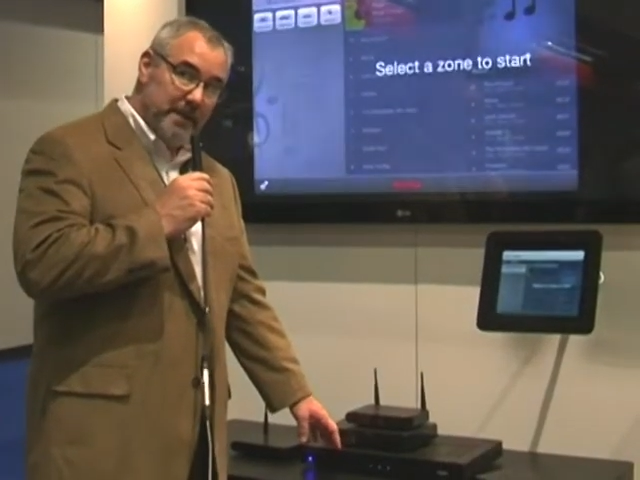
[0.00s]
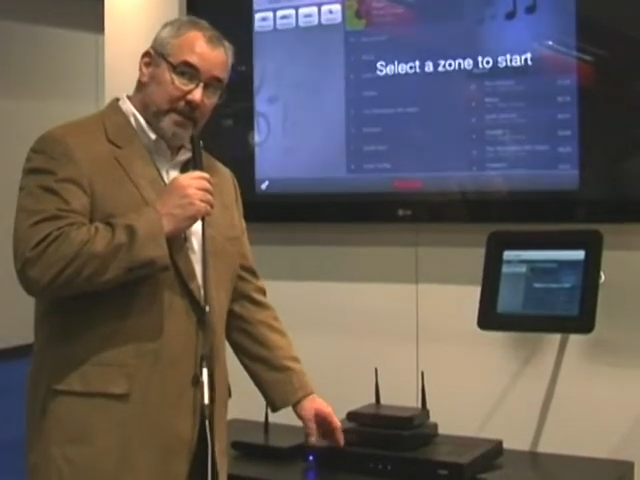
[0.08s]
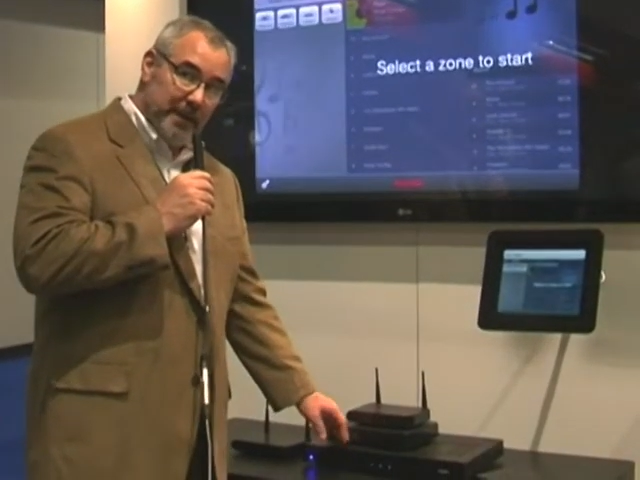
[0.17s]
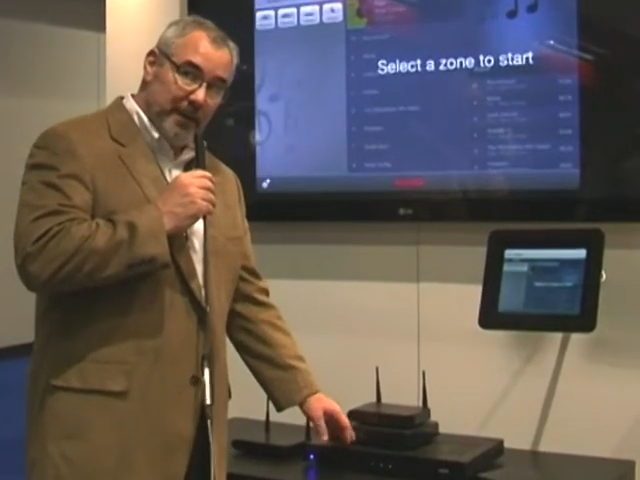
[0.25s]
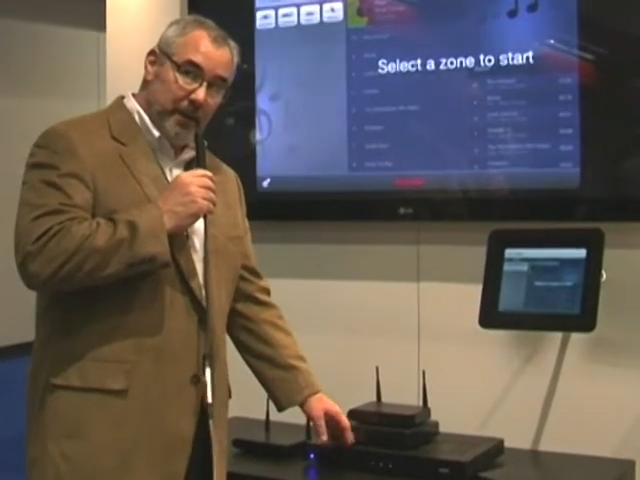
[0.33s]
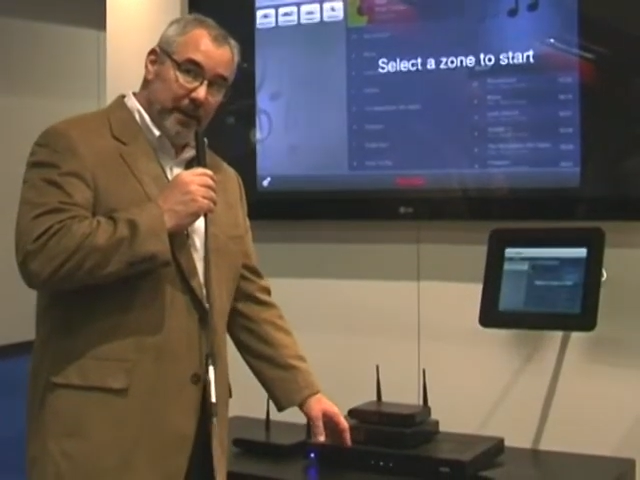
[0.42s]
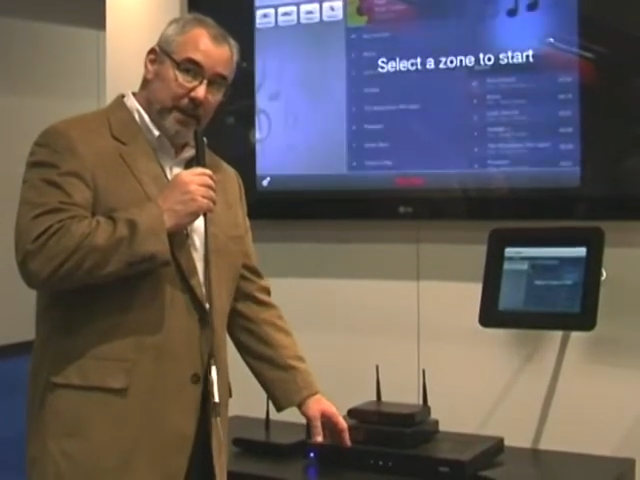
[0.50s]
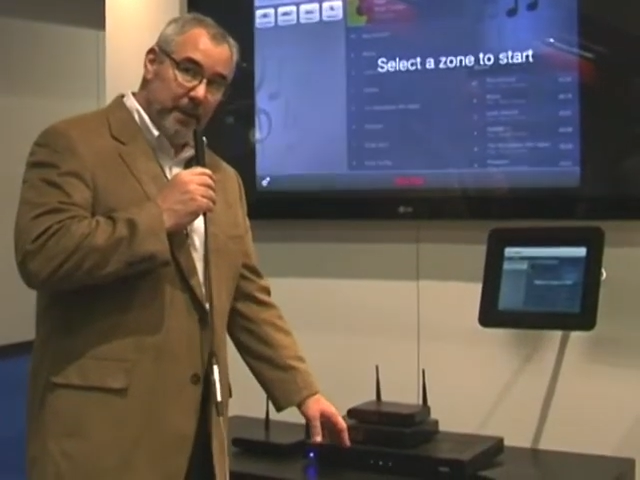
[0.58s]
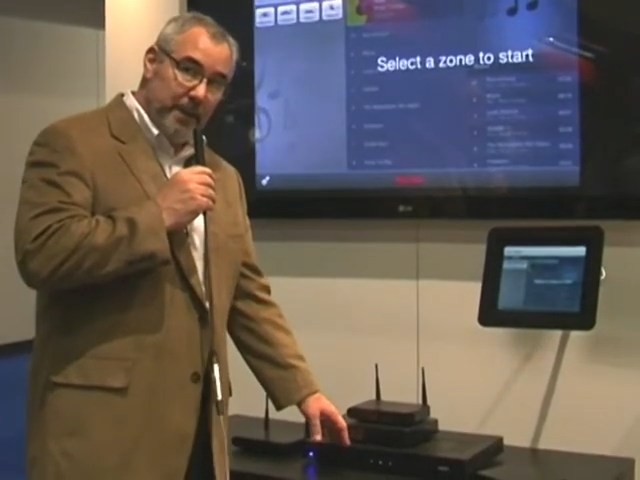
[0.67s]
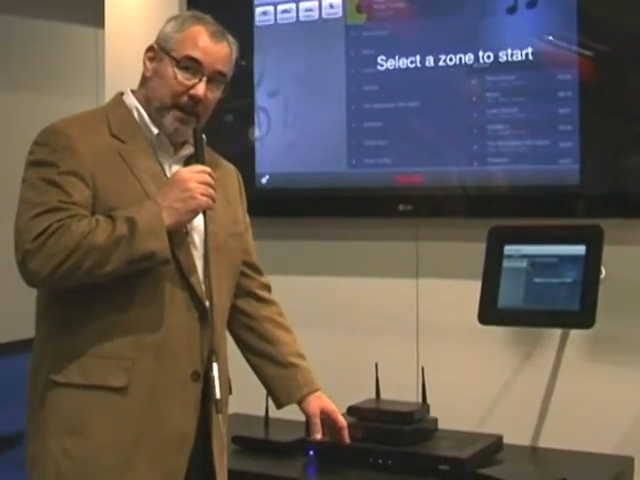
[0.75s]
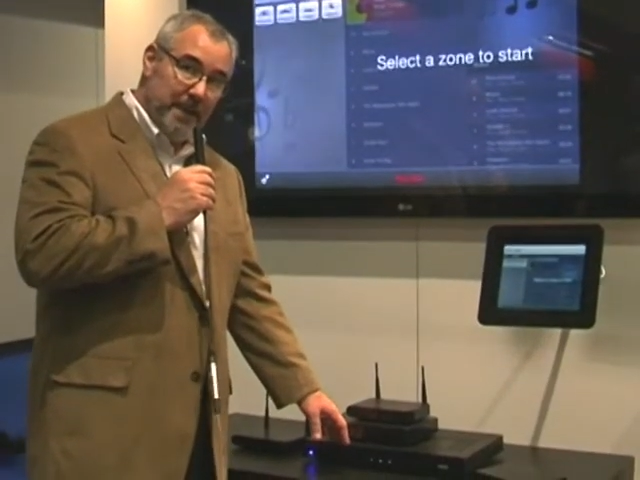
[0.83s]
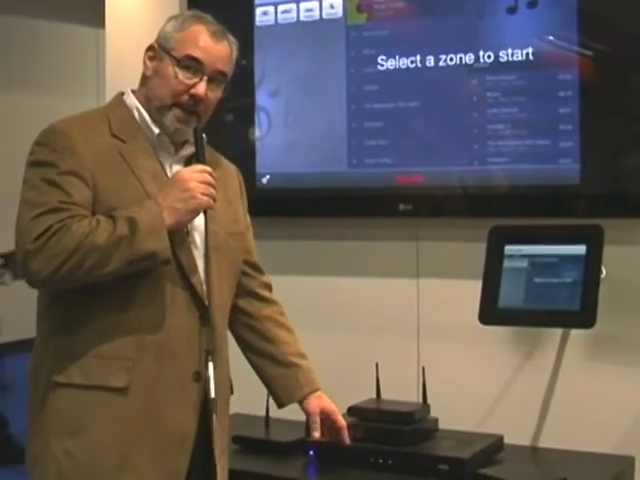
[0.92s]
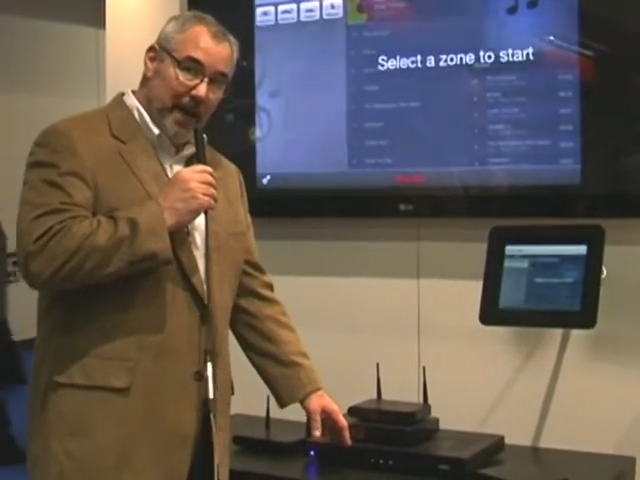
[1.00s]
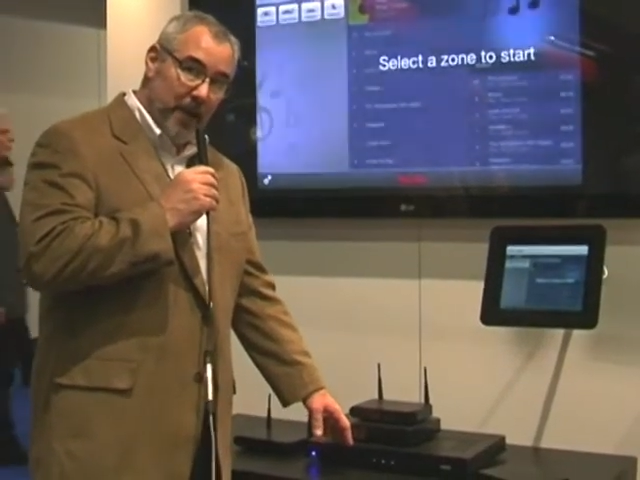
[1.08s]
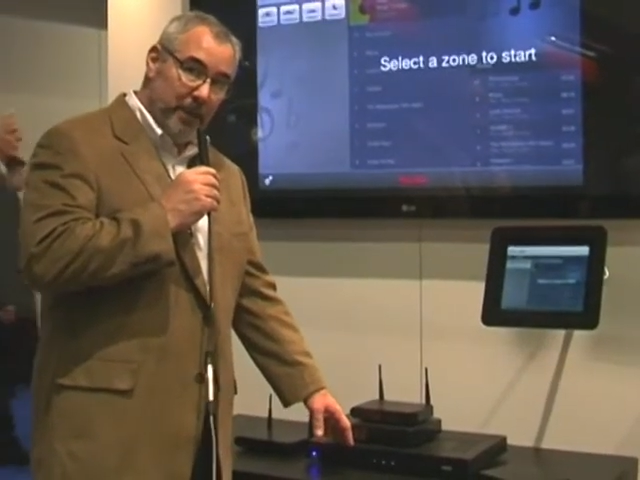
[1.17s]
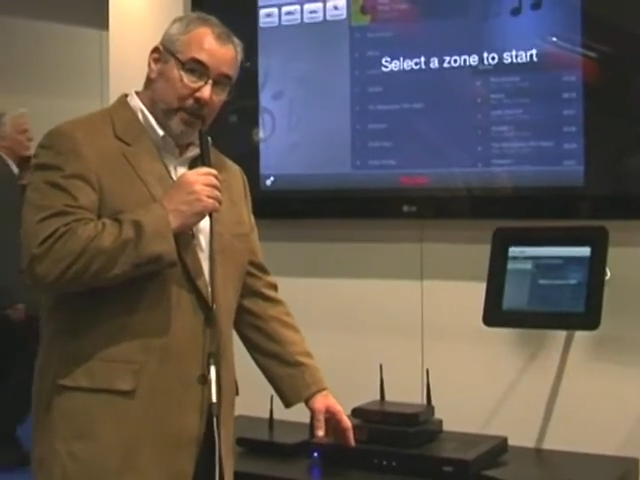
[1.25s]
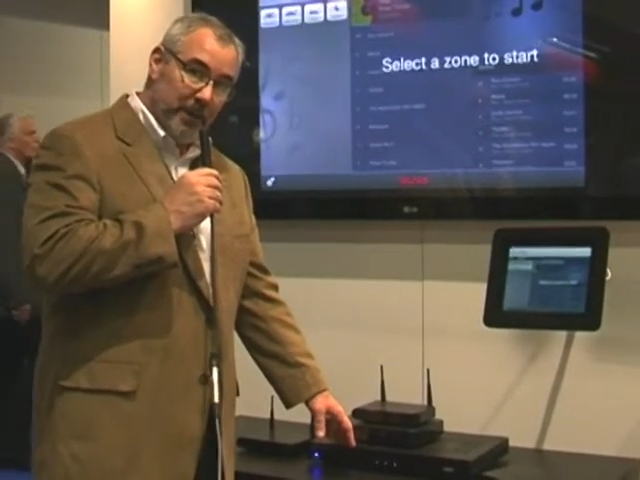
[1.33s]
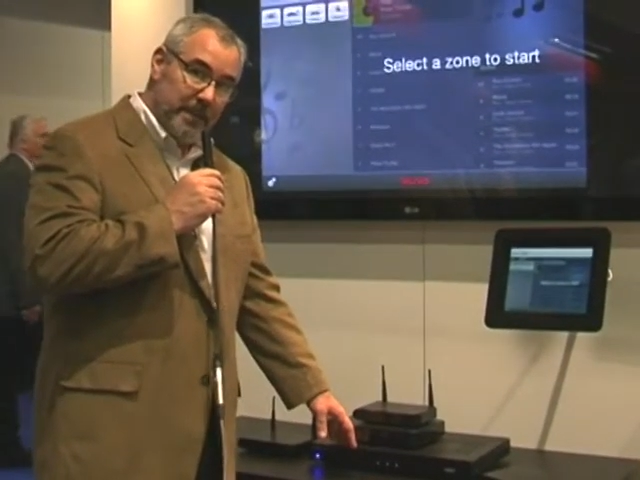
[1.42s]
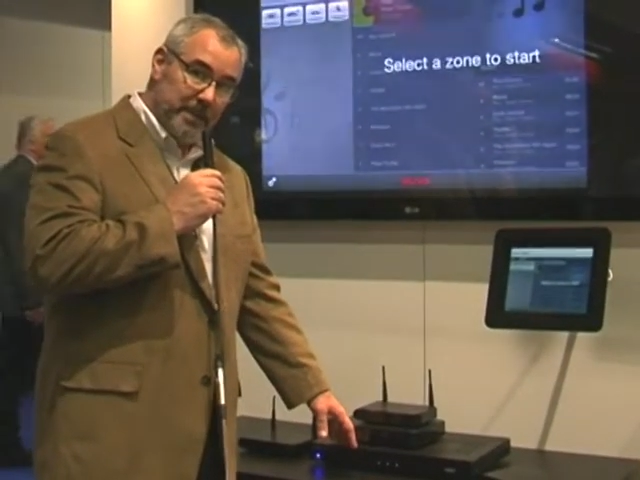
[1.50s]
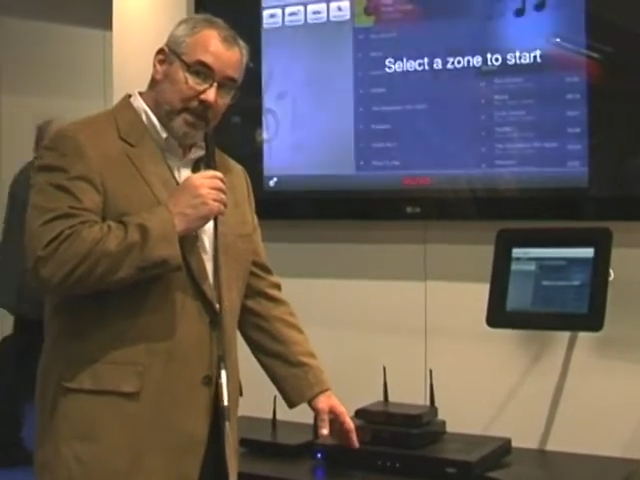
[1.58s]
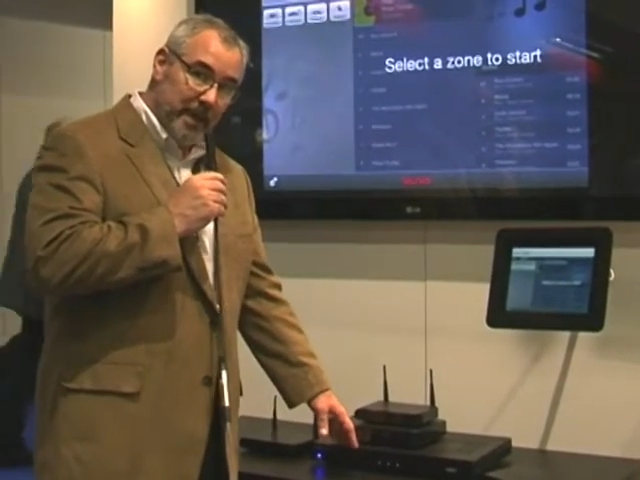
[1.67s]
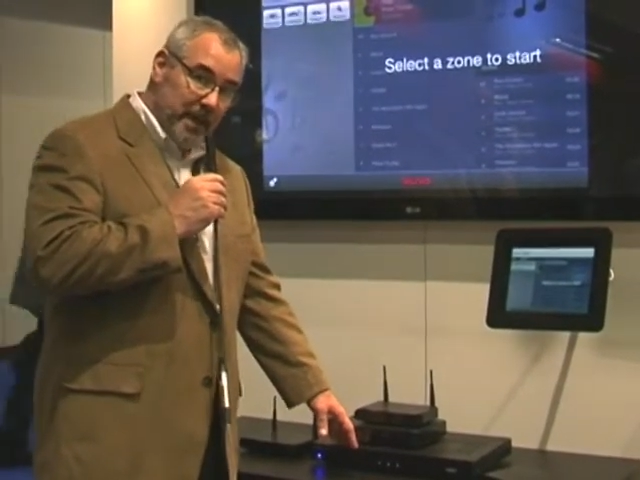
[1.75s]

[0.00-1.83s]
and they're independent outputs.